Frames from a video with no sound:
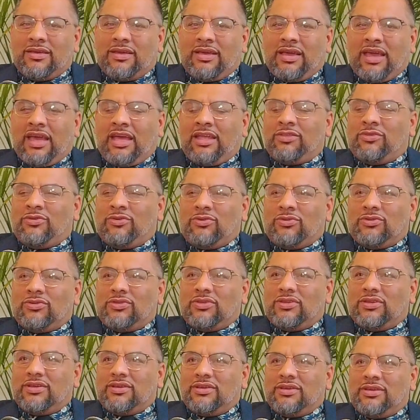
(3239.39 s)
handled
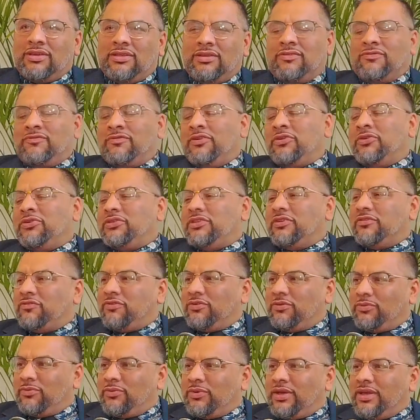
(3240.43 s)
in a very
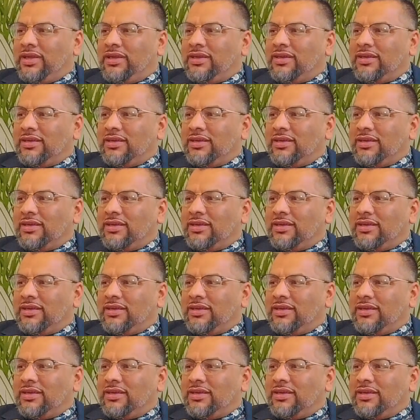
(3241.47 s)
different way.